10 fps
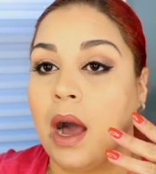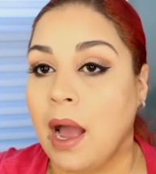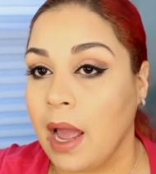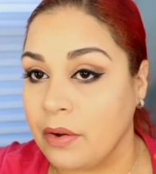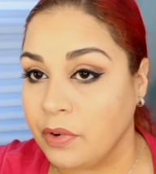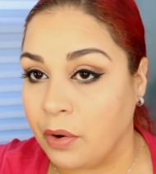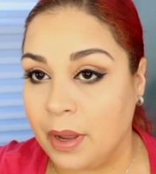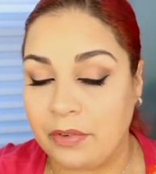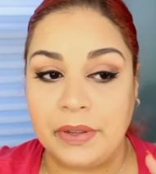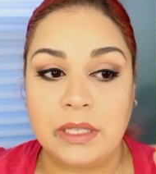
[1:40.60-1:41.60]
I have it on
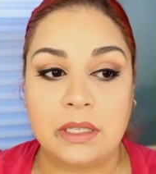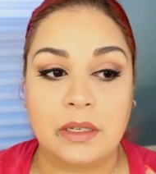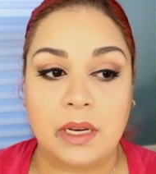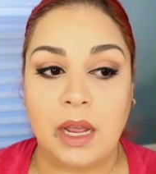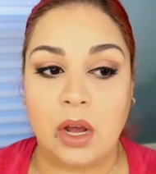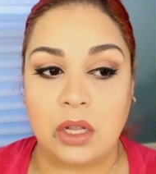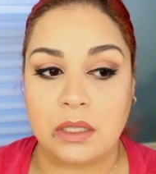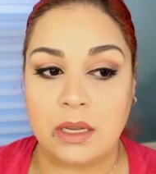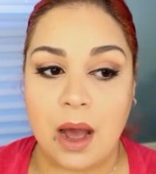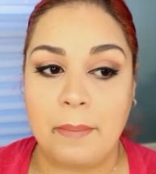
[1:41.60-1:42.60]
my face today on
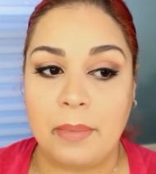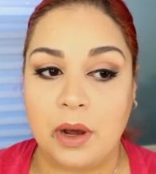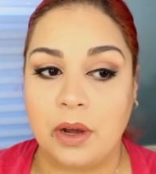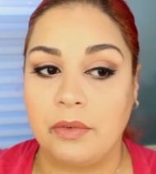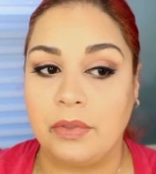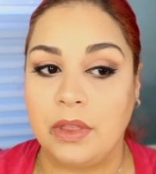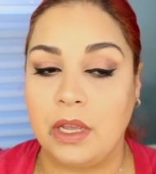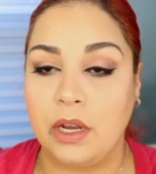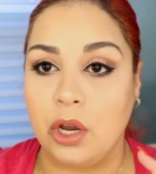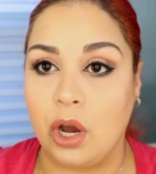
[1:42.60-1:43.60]
top of
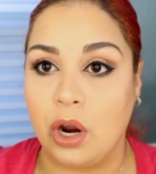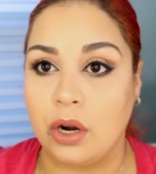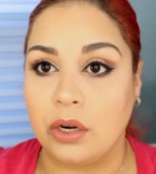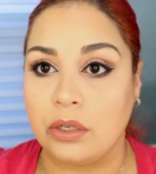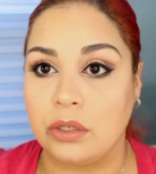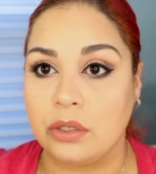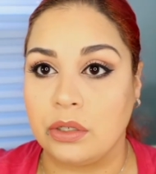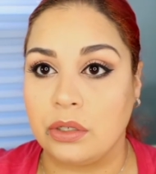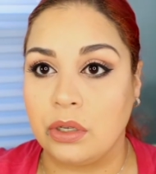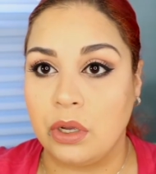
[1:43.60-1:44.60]
the
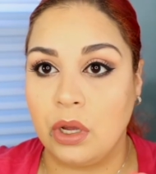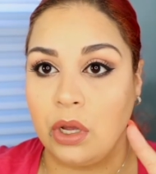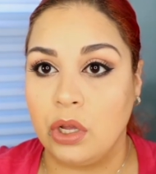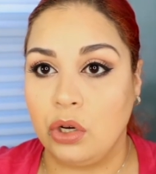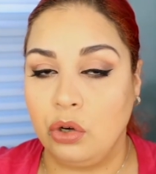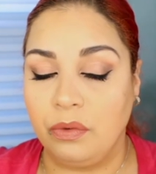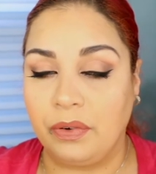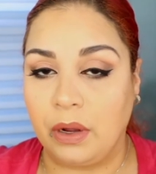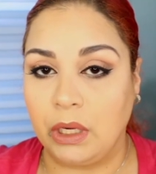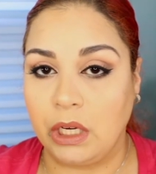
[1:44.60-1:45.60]
NARS new
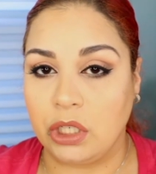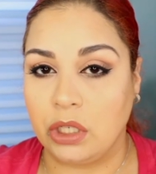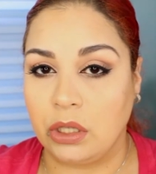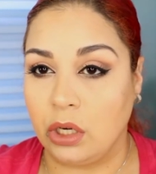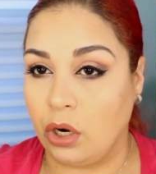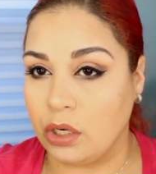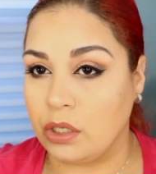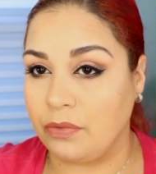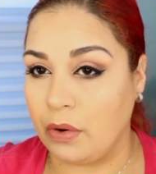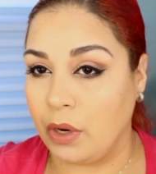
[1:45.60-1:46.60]
foundation, the
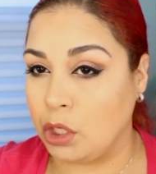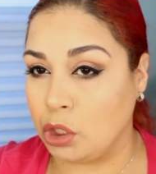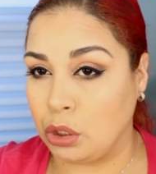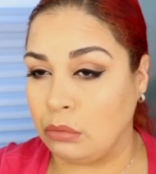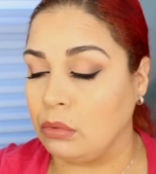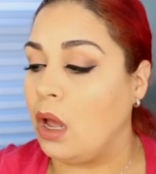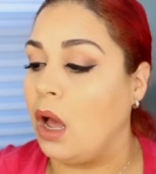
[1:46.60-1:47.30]
NARS foundation.